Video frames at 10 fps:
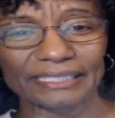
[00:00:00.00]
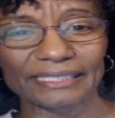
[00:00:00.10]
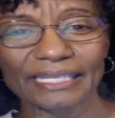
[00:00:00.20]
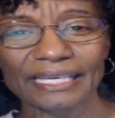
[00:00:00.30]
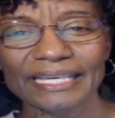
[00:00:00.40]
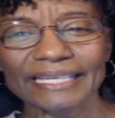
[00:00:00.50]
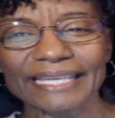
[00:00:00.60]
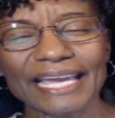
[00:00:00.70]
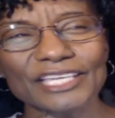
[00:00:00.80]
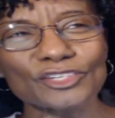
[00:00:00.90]
And
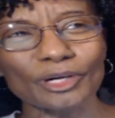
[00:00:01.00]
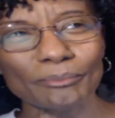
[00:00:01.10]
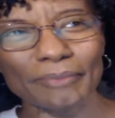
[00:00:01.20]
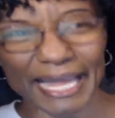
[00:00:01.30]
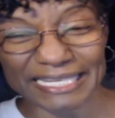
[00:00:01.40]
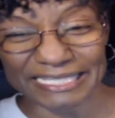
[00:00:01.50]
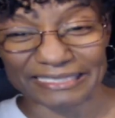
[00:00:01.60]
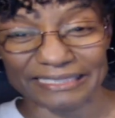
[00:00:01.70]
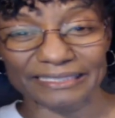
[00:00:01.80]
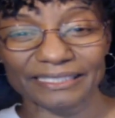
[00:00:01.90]
can you
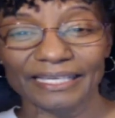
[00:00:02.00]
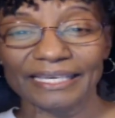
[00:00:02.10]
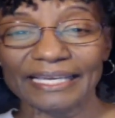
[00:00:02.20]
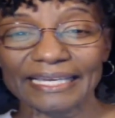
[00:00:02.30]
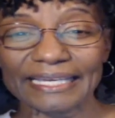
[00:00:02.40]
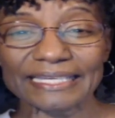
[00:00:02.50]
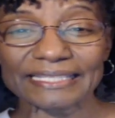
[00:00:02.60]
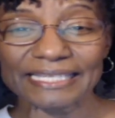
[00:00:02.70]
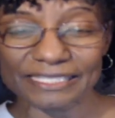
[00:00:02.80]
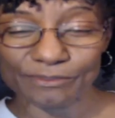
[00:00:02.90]
imagine
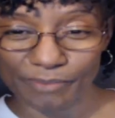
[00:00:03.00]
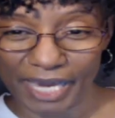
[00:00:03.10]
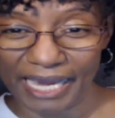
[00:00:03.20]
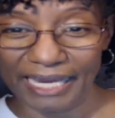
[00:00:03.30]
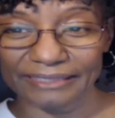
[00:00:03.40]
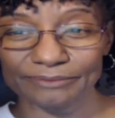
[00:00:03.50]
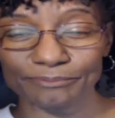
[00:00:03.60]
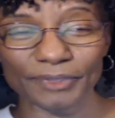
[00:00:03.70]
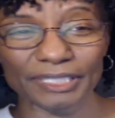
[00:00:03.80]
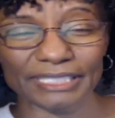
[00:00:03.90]
in his mind.